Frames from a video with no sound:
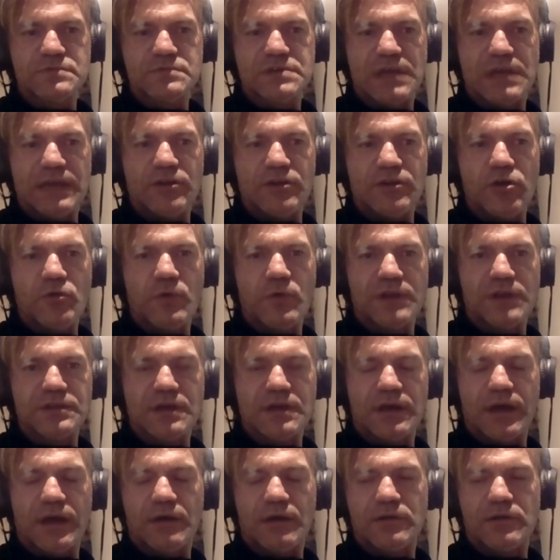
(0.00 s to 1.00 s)
he knew when
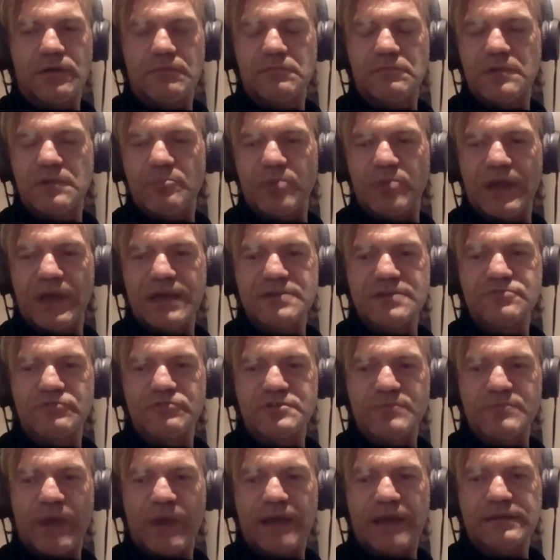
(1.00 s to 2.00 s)
the players
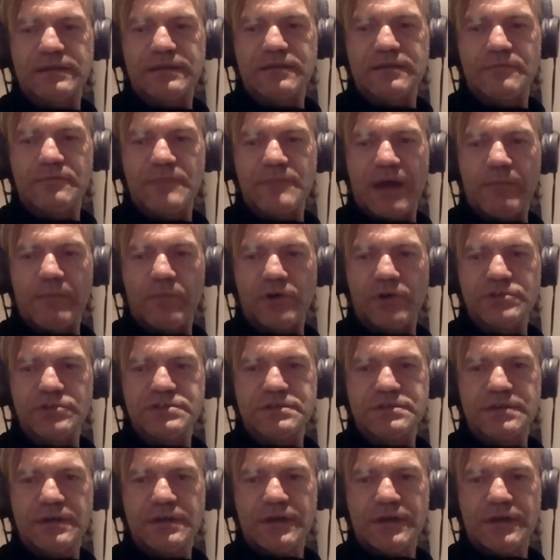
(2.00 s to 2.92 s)
respected him that much.